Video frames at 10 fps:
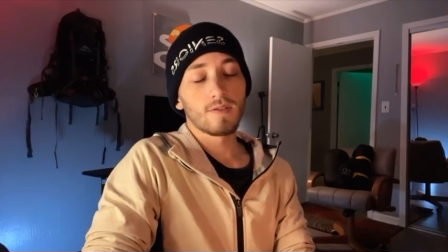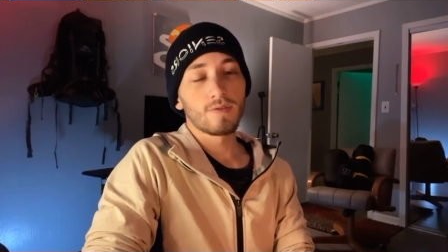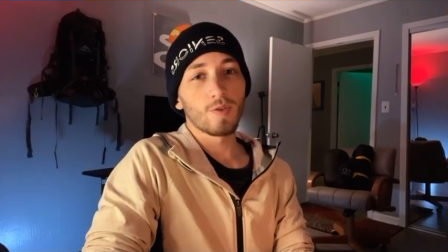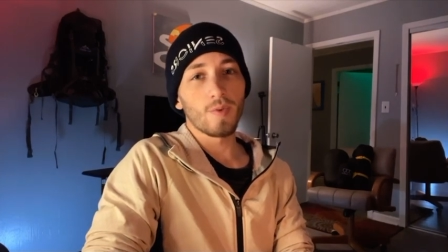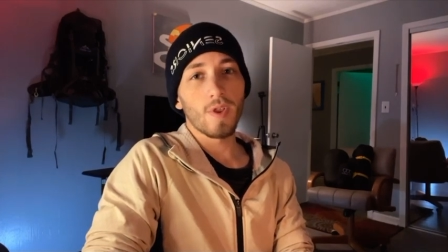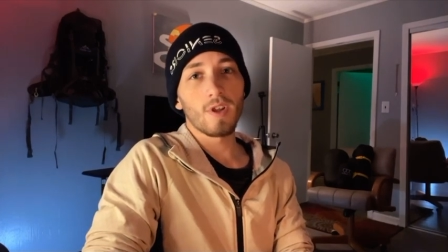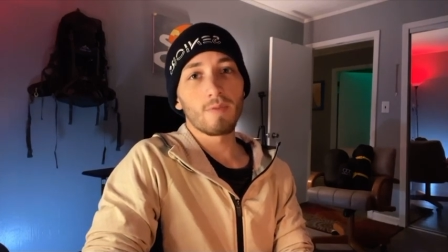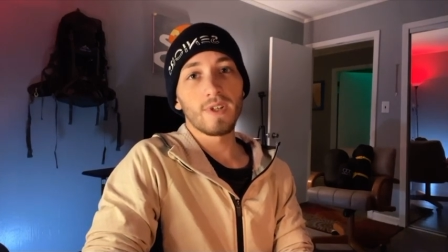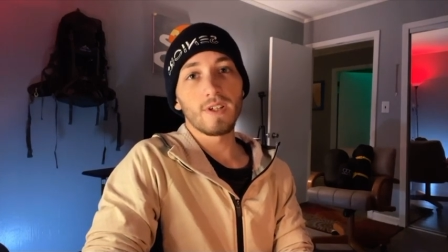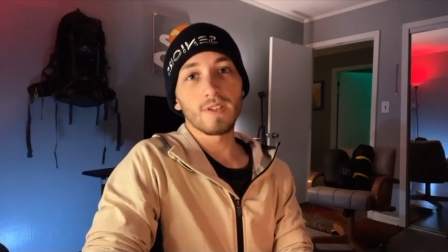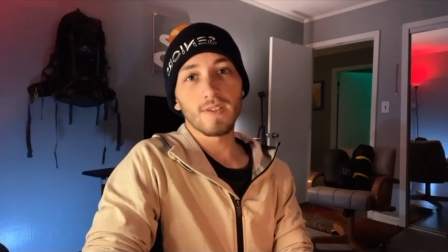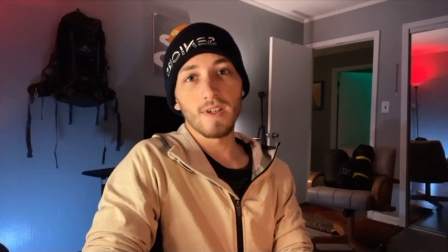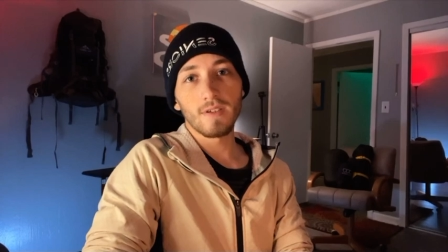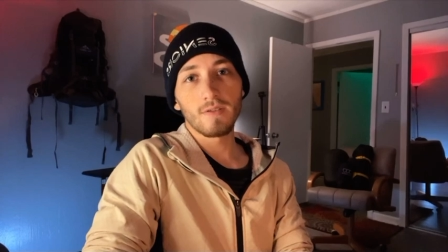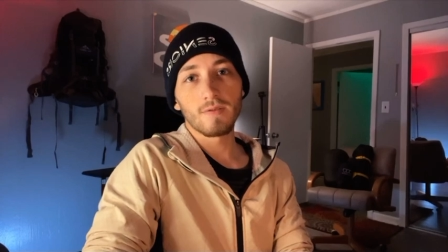So with all that being
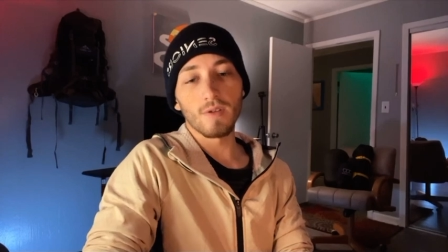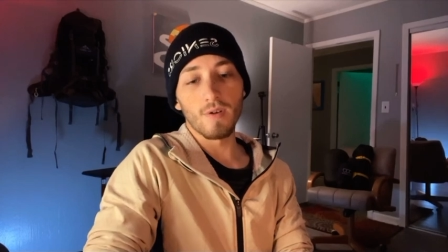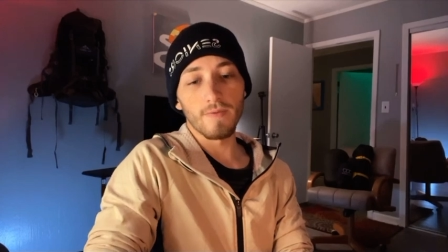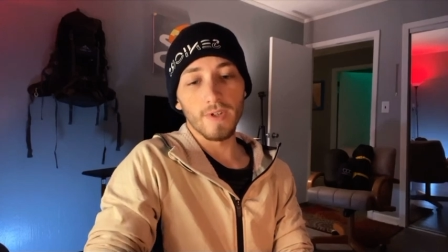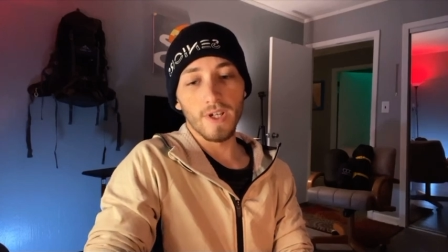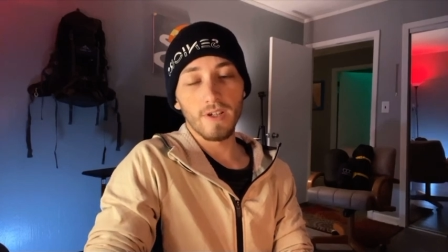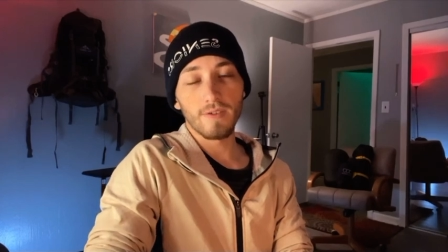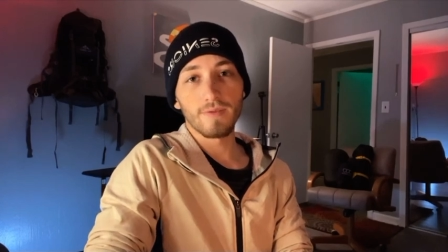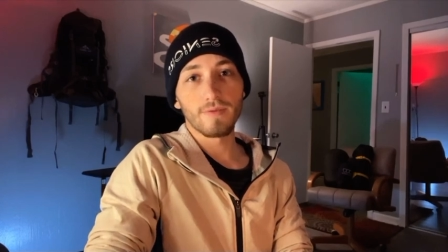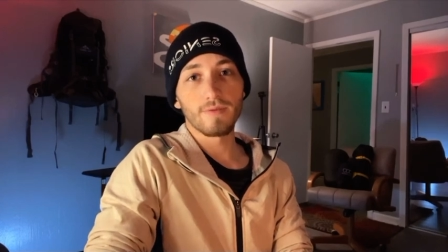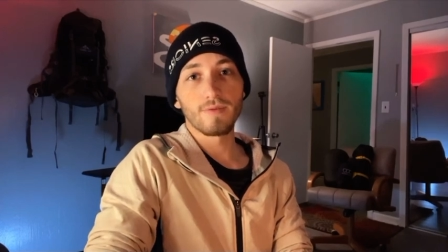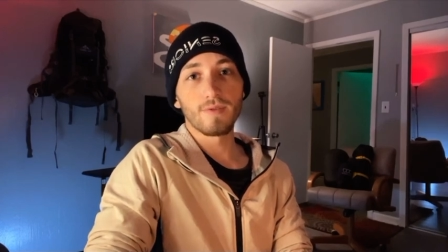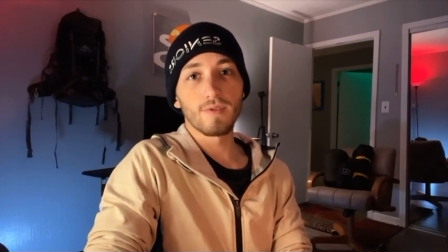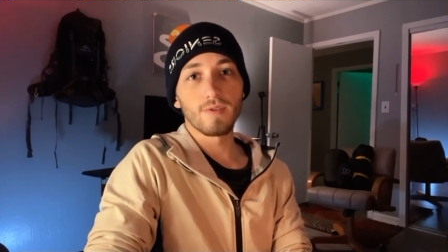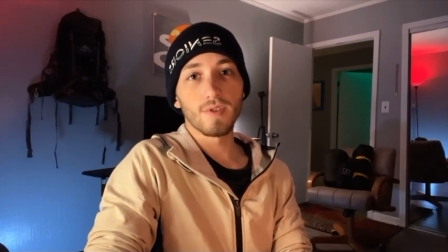said, don't forget,
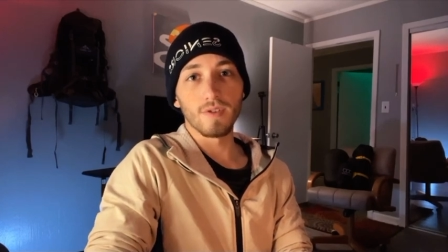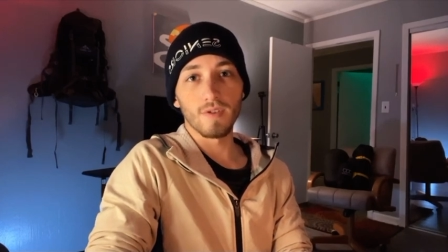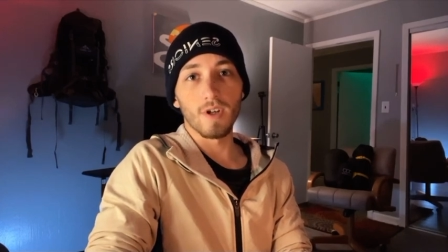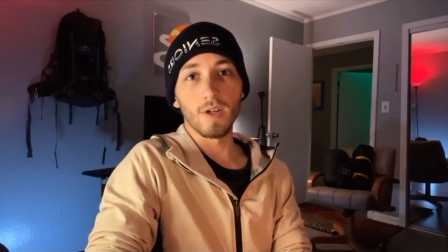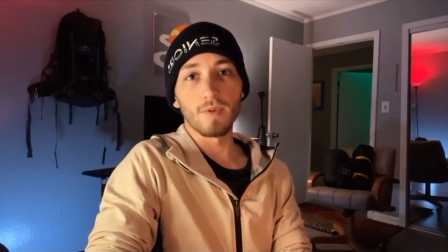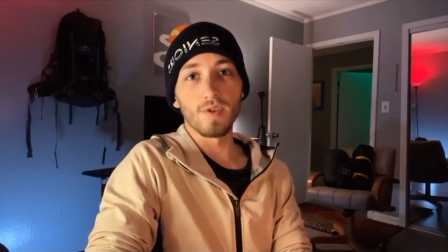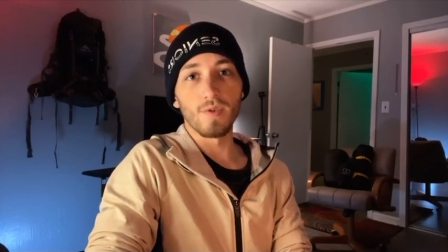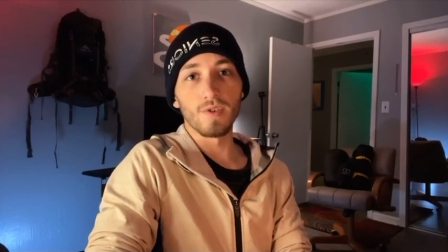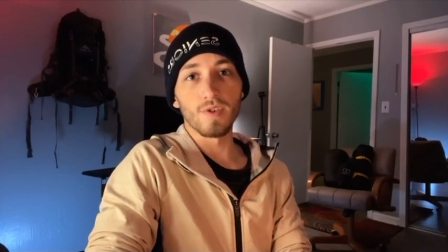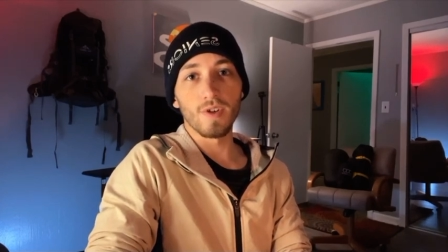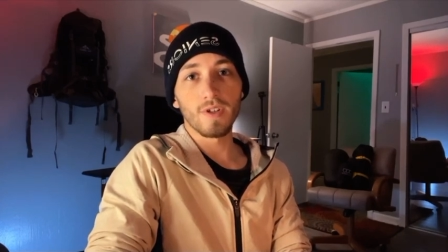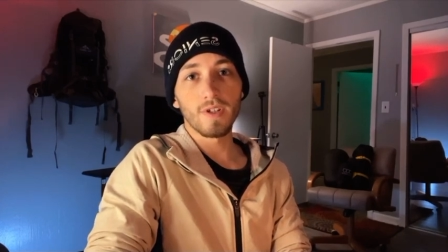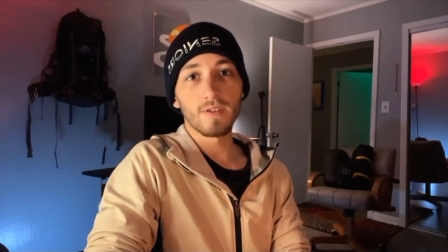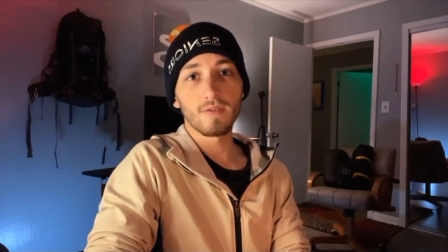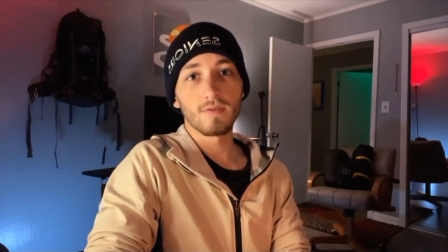subscribe to join the journey,
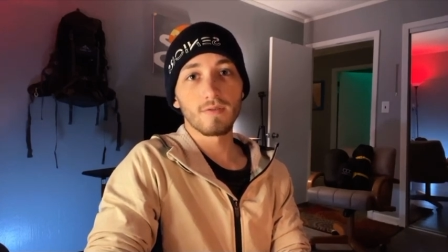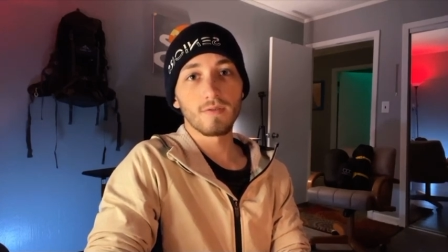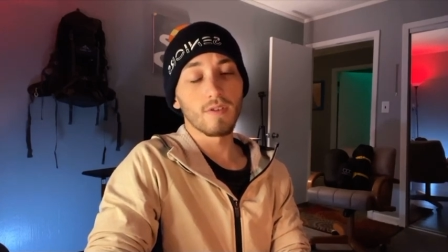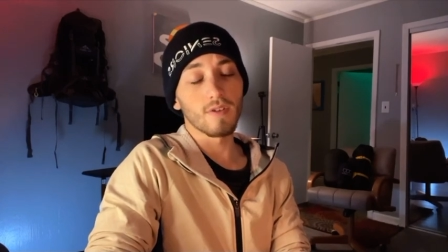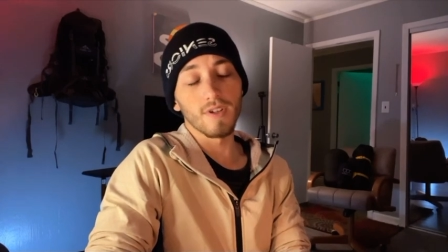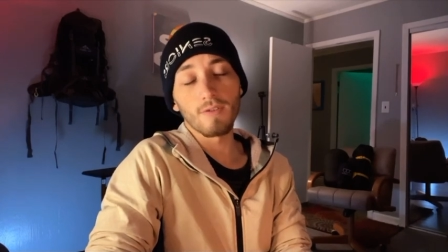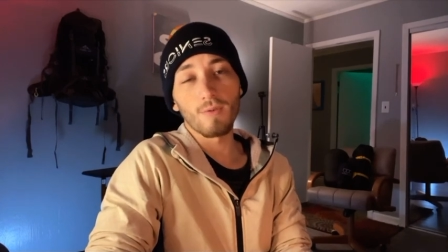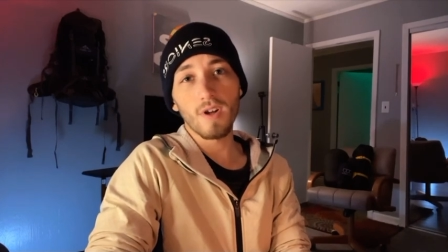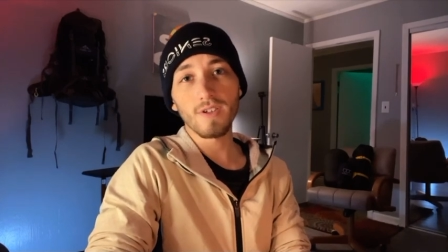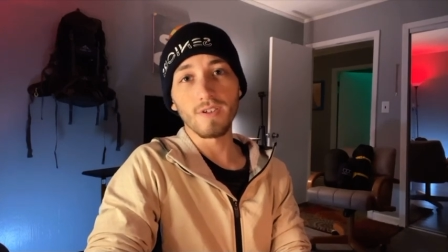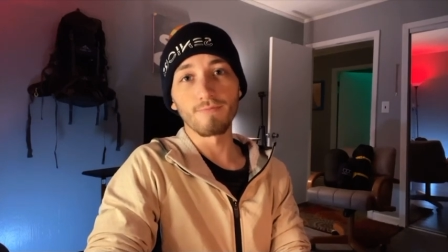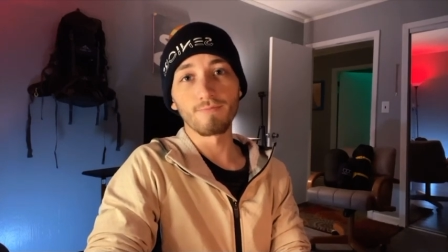and thanks for watching.